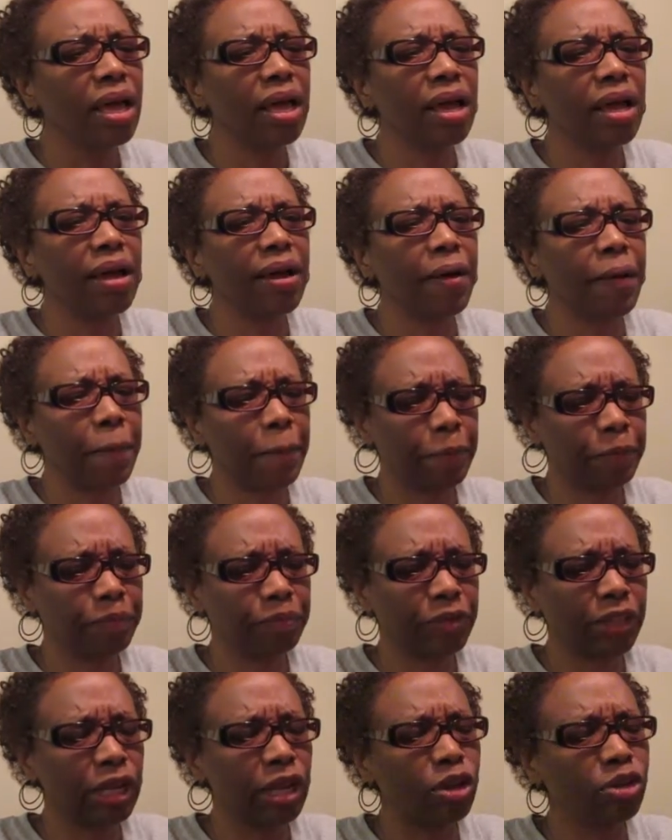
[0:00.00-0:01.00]

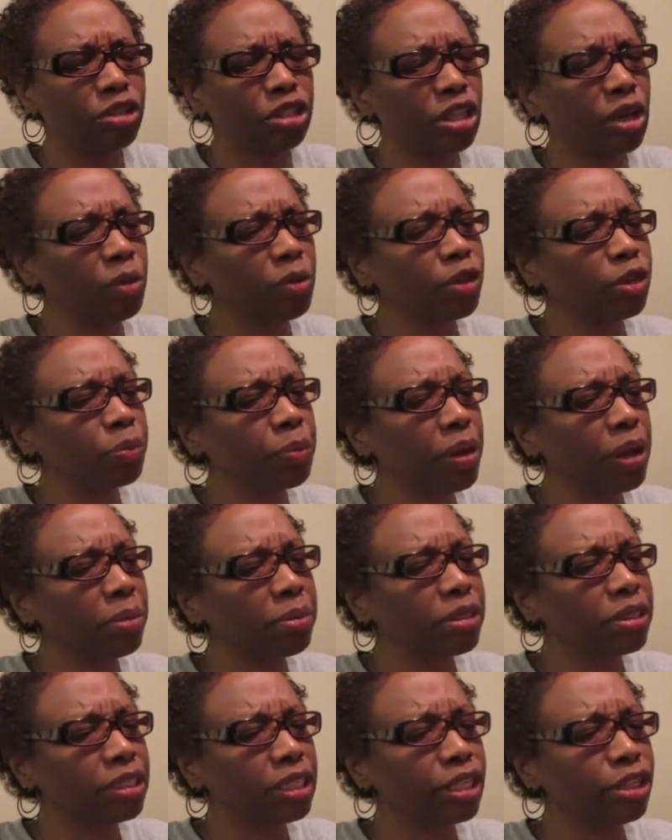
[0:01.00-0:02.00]
um close up was
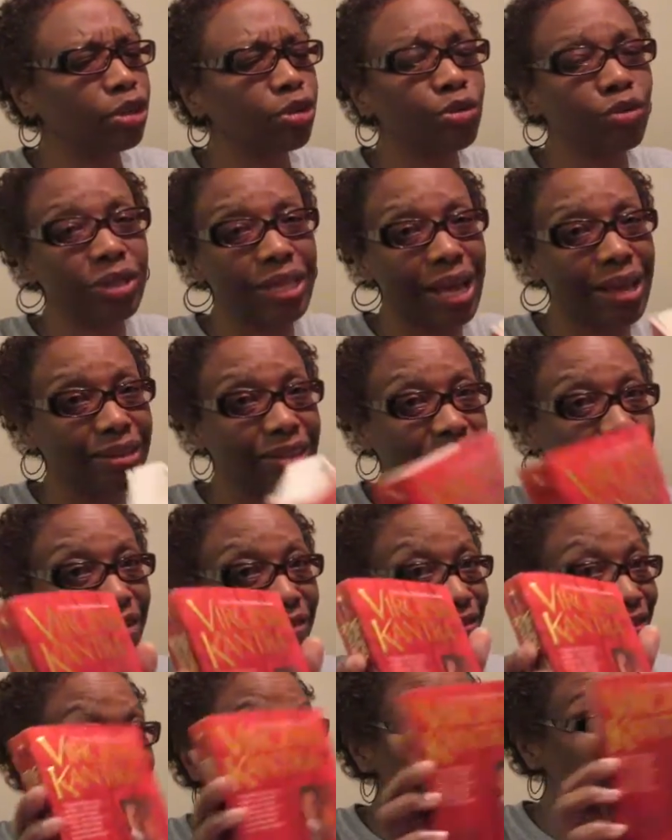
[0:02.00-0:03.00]
published in
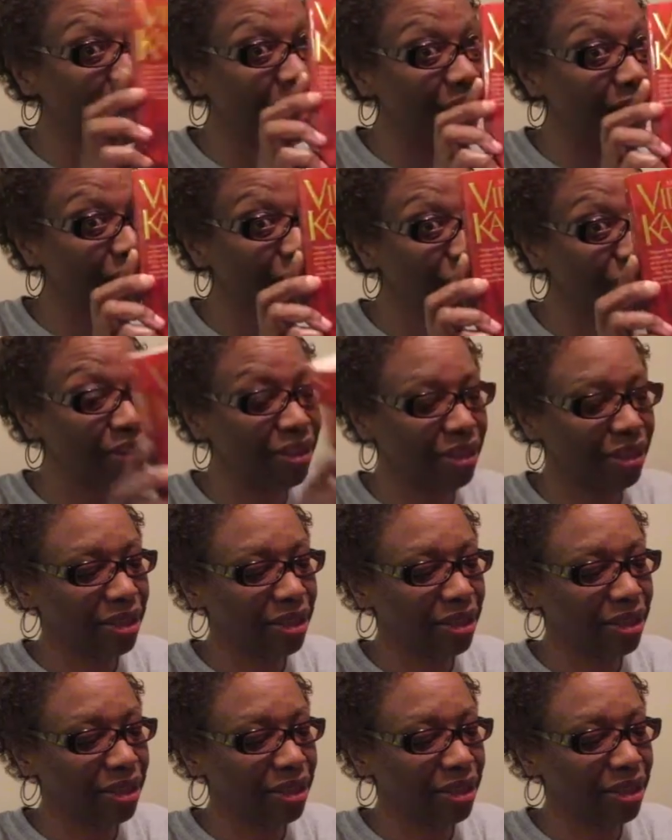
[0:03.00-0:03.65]
2005